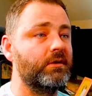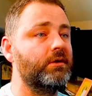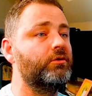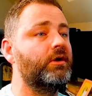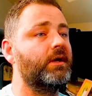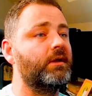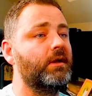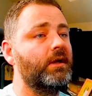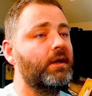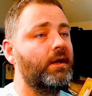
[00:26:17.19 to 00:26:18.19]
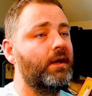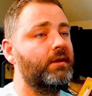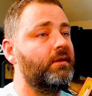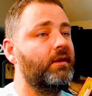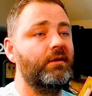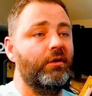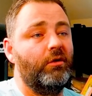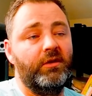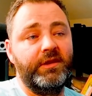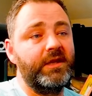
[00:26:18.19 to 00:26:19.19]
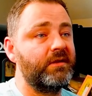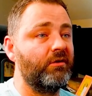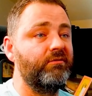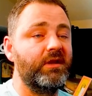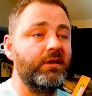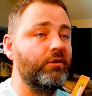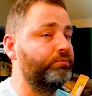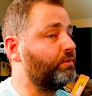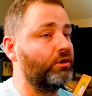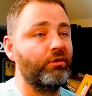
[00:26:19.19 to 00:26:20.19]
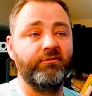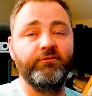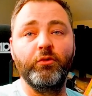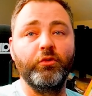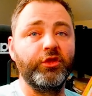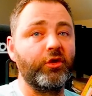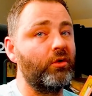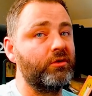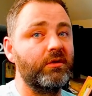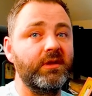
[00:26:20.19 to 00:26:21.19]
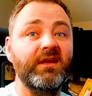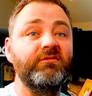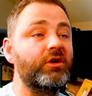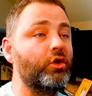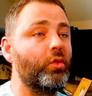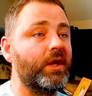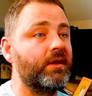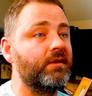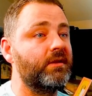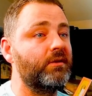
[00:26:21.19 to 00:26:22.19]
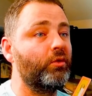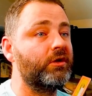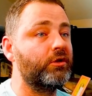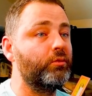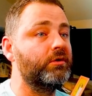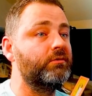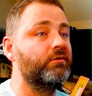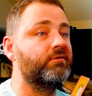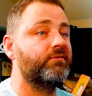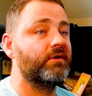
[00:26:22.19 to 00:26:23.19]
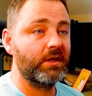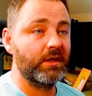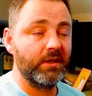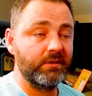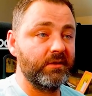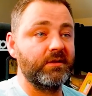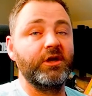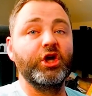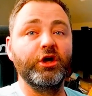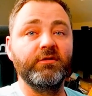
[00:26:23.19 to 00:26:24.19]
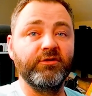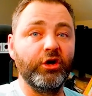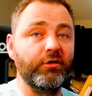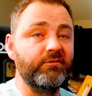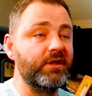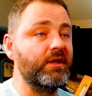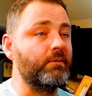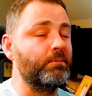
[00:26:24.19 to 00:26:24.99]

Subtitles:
Okay, and then on this, obviously you'll be on full throttle even quicker than what you would with this curve over here.